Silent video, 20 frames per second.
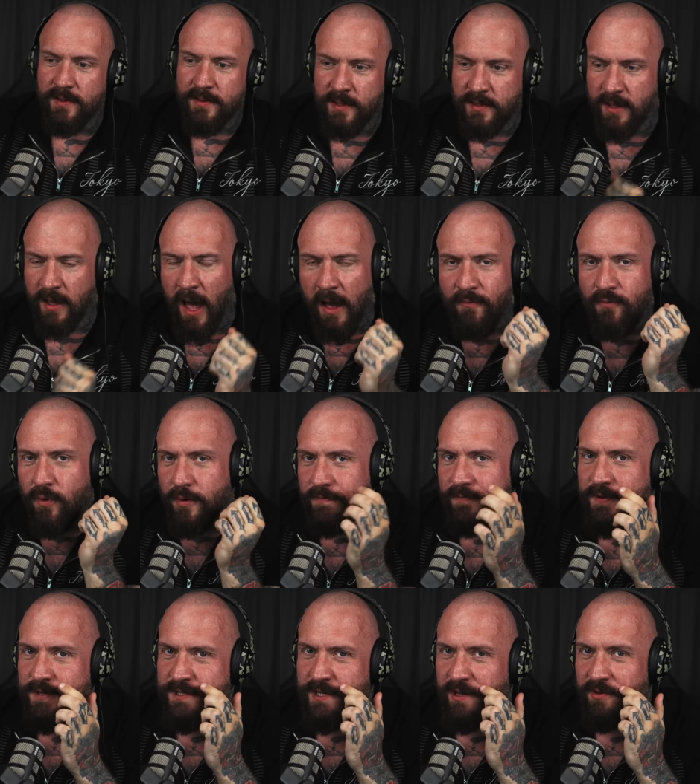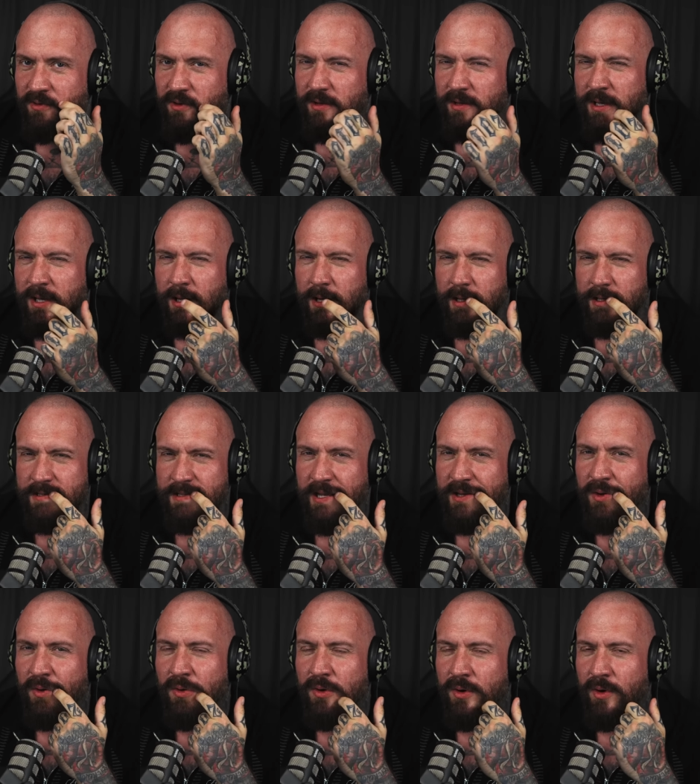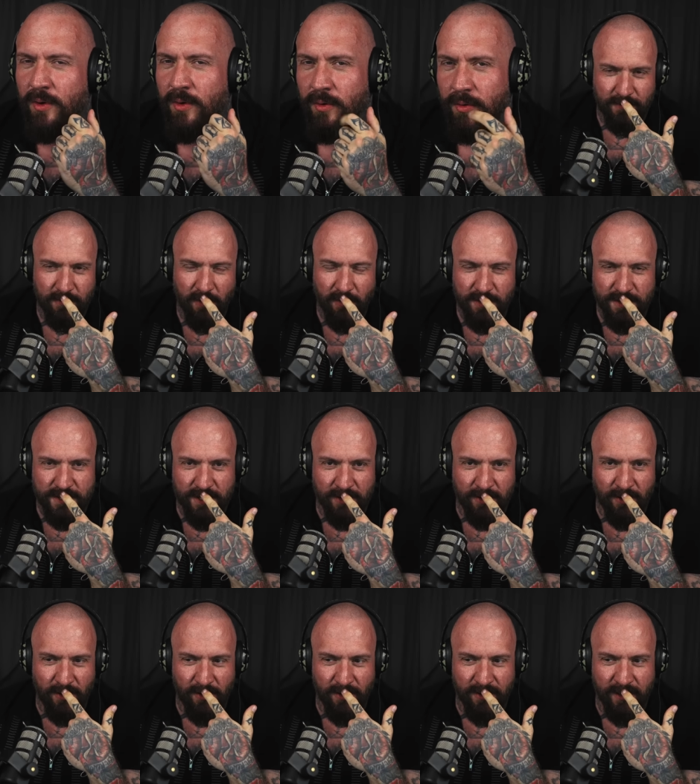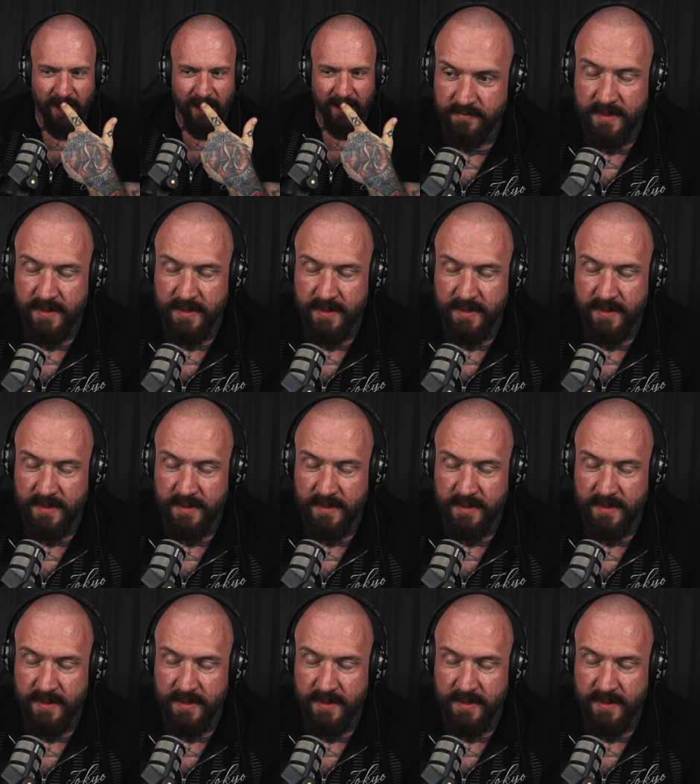Do they have one for serial killers? I don't know. What would you call that?